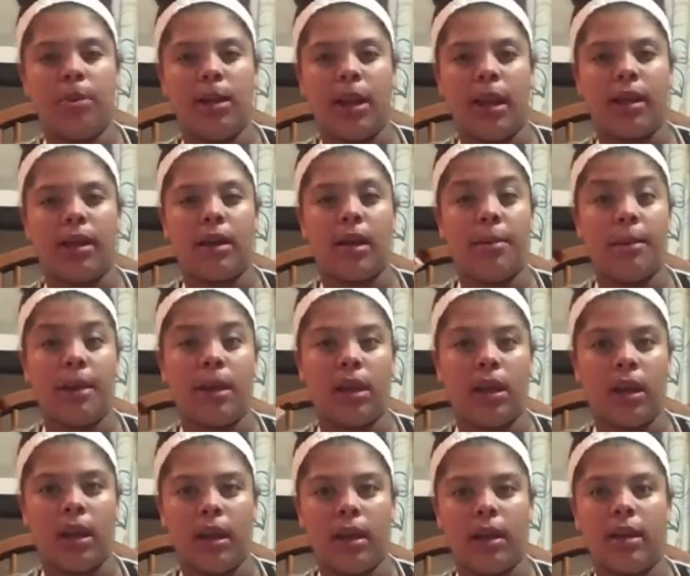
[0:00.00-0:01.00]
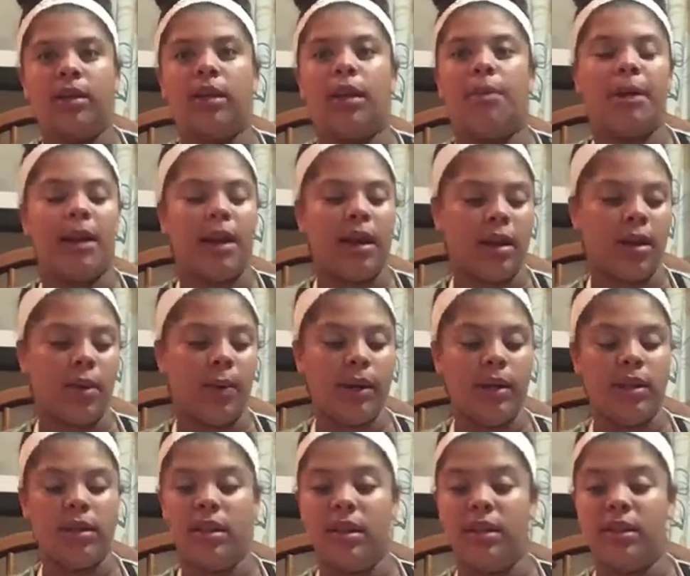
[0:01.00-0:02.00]
but like coming in late because I've been
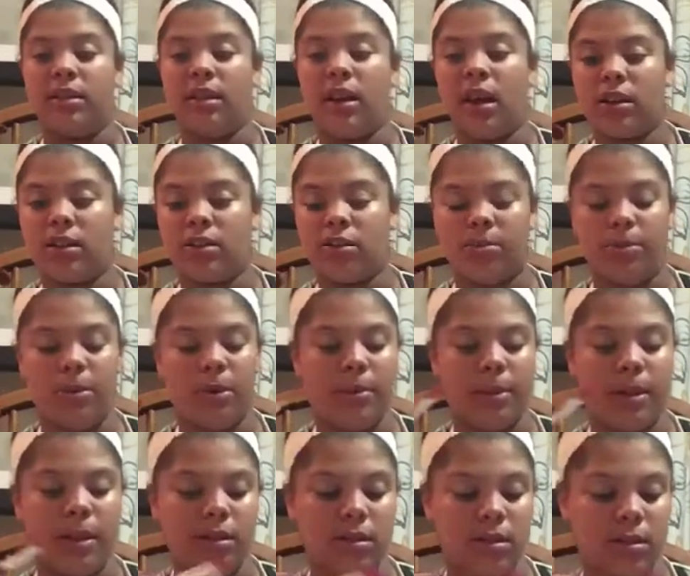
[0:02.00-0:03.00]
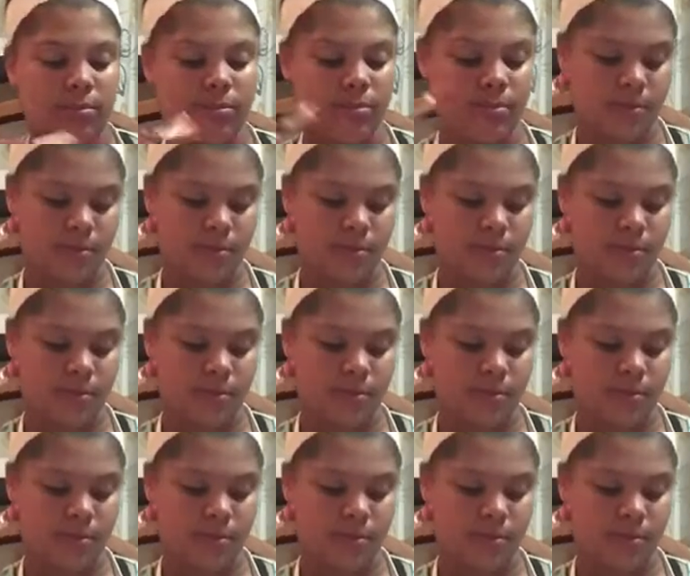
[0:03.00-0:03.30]
going to these doctor's appointments.